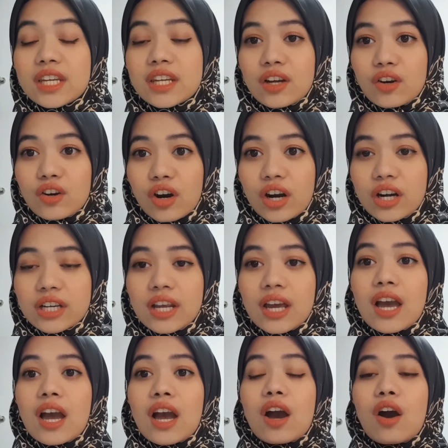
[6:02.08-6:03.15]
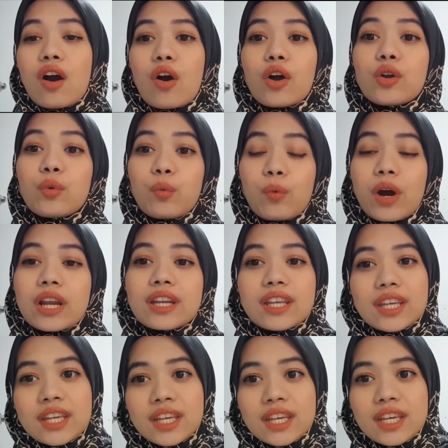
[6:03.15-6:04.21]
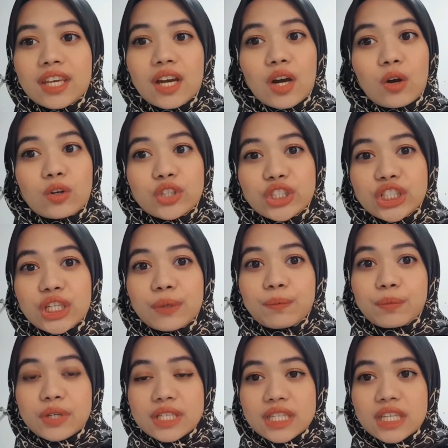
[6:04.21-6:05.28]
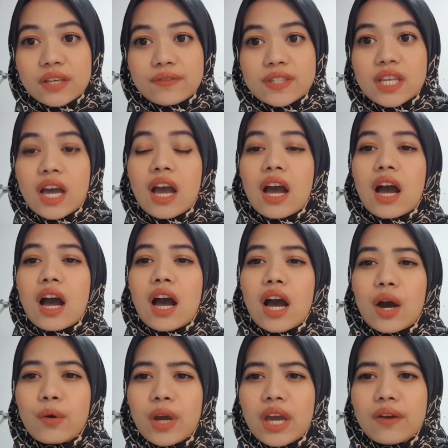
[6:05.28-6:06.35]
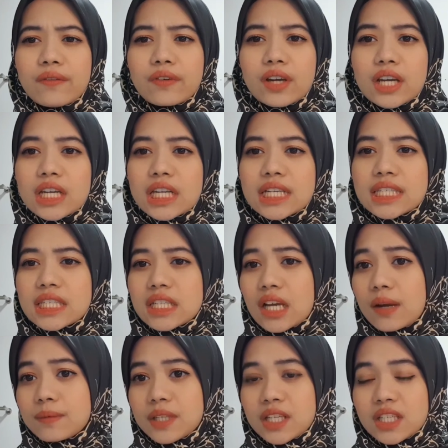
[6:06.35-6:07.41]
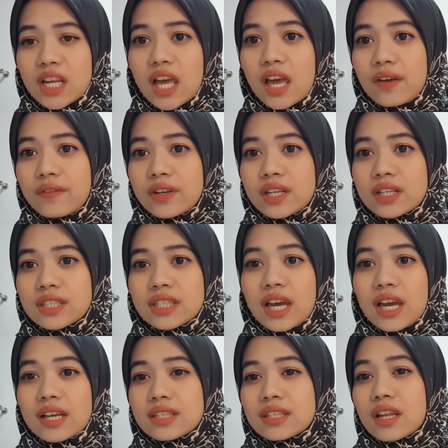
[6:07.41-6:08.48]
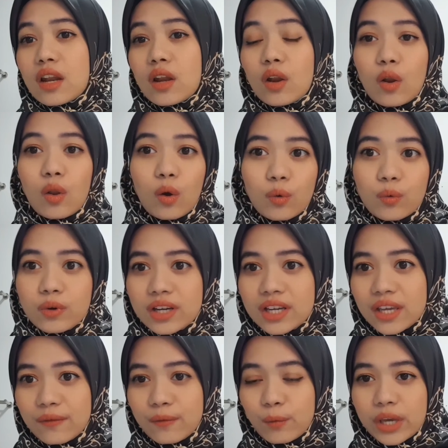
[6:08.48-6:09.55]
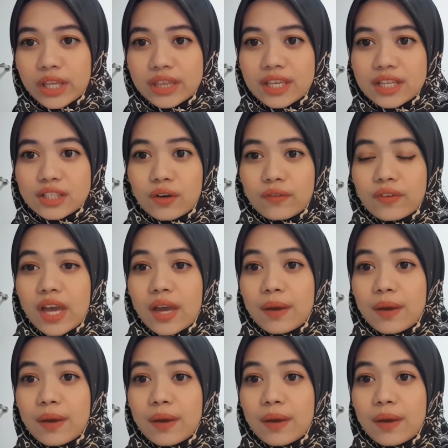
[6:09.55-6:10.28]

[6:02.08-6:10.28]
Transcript: in the court on what he or she perceives. However, this circumstantial evidence has lower in weightage of